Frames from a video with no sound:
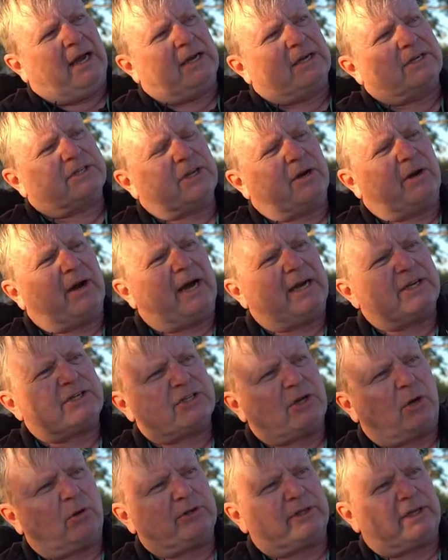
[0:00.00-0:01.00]
So I
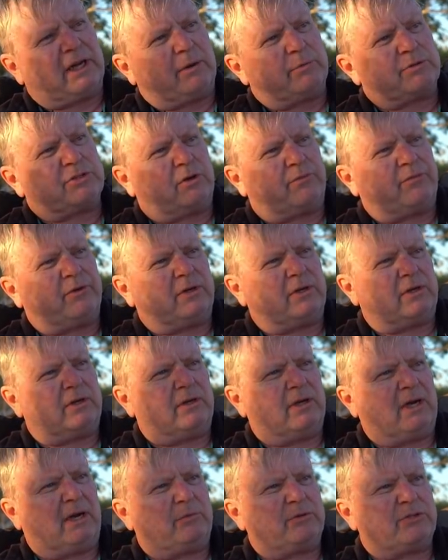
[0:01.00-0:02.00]
sold it. I was
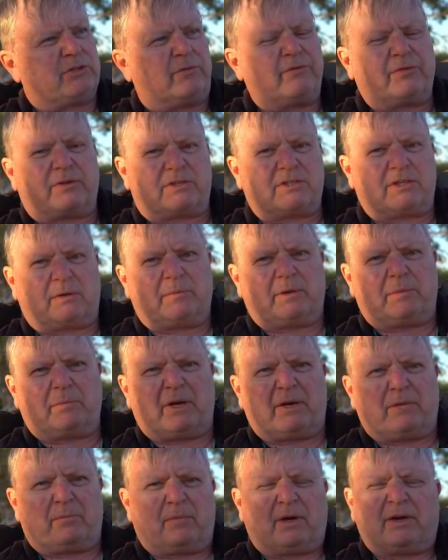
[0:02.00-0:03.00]
offered somebody,
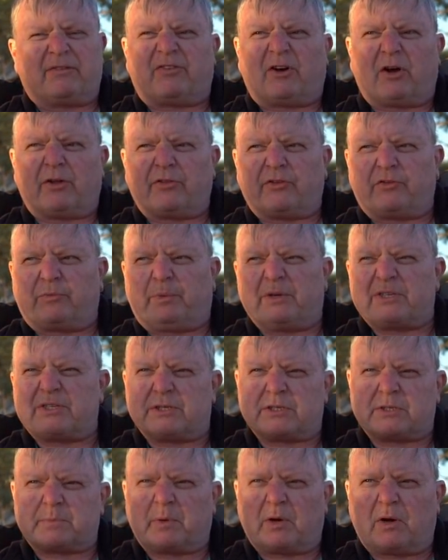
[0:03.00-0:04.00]
my father's
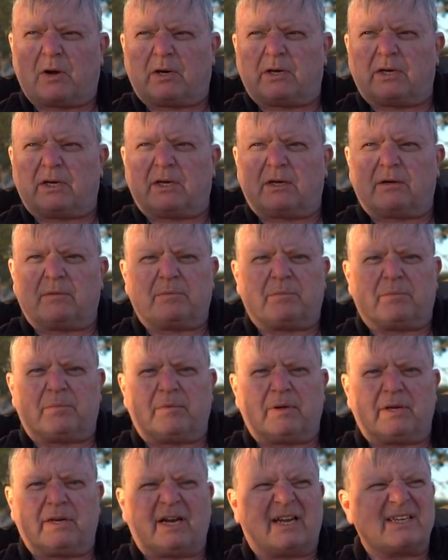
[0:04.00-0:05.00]
business partner,
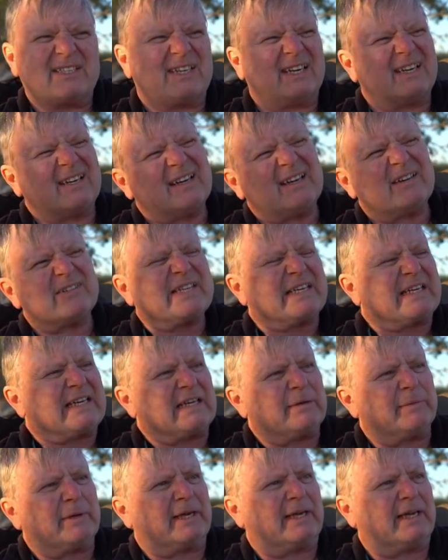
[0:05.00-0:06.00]
and I said I was
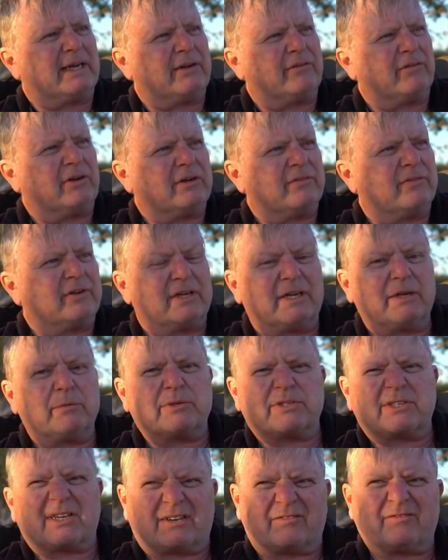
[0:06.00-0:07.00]
thinking about getting rid of it, and he
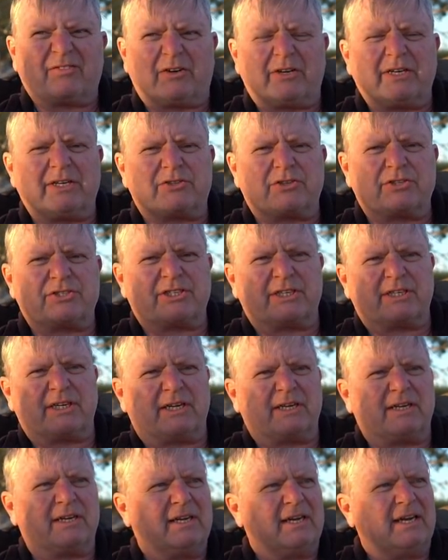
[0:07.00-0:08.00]
was very interested
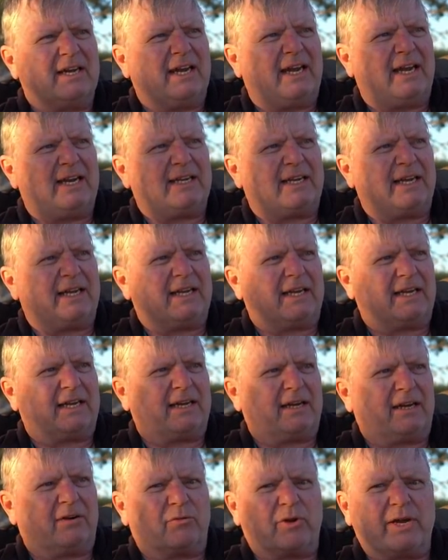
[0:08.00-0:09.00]
in
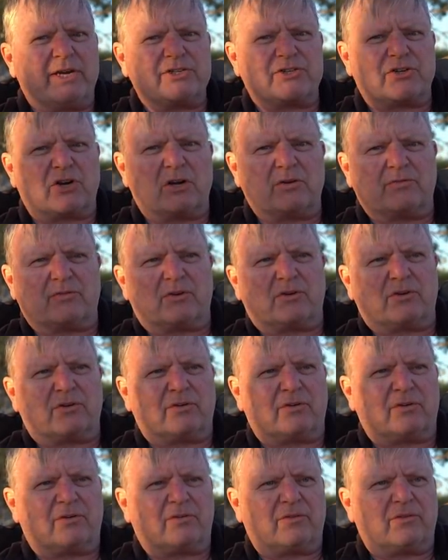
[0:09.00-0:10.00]
getting a Range
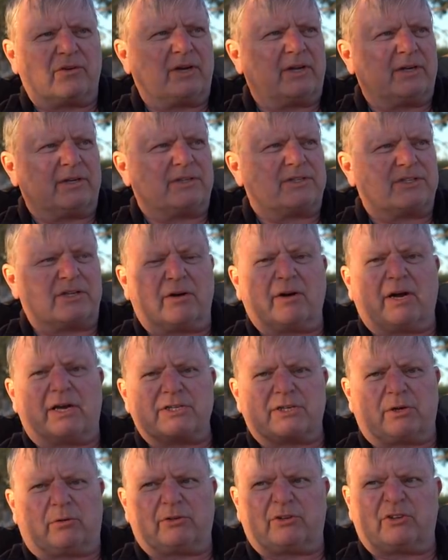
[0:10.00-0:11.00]
Rover, and so I
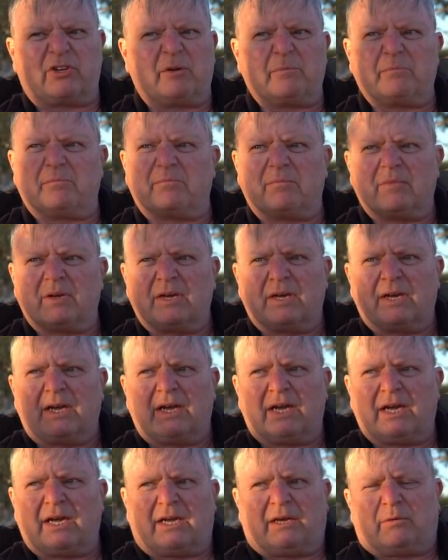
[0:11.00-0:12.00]
sold it to him.
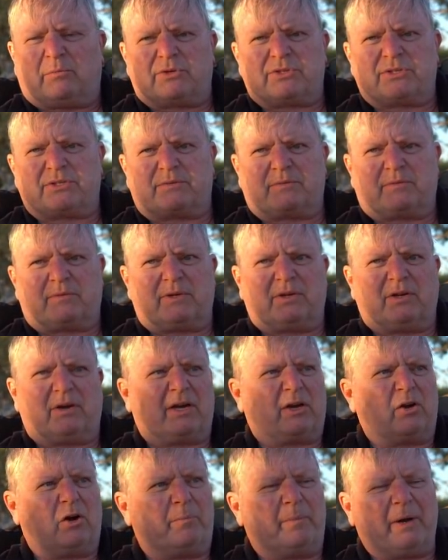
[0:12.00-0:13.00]
It was, you know,
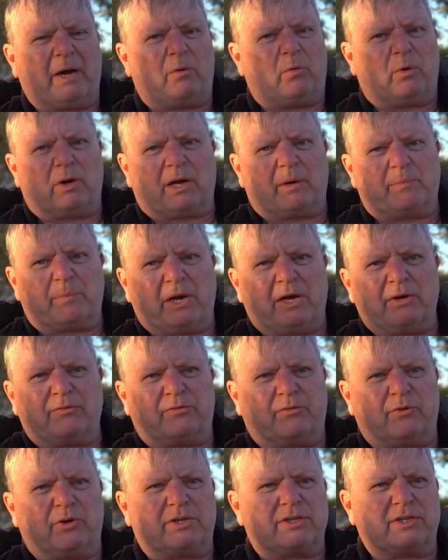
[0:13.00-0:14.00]
I got about what I paid
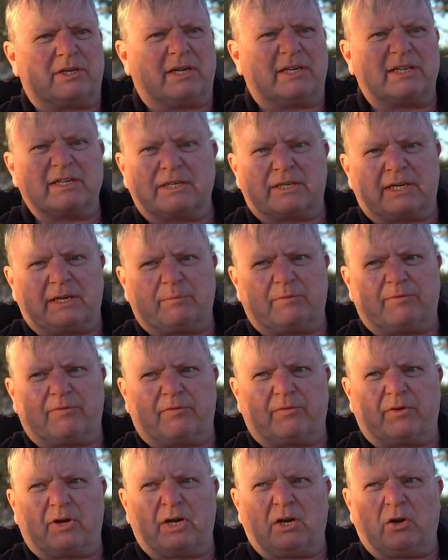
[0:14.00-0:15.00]
for it, and I didn't keep it
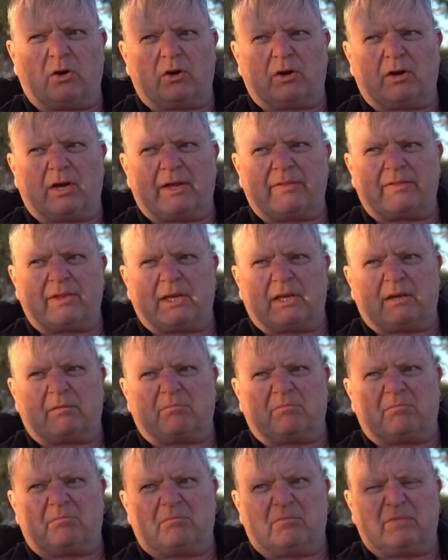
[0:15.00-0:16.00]
for very long. I think
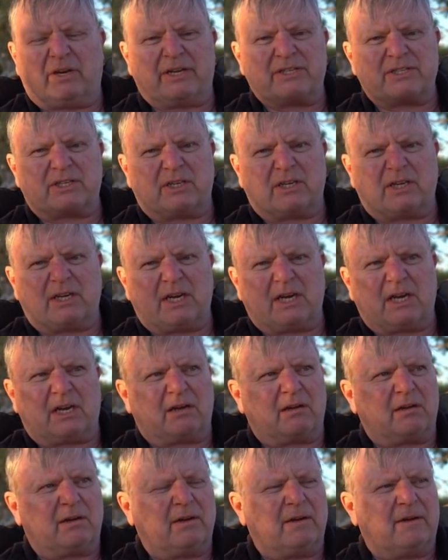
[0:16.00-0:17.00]
less than a
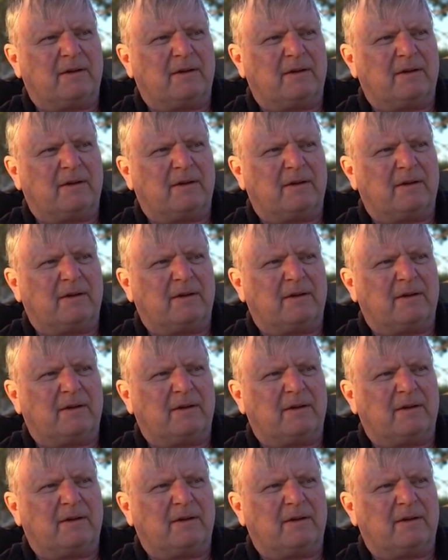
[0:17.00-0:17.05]
year.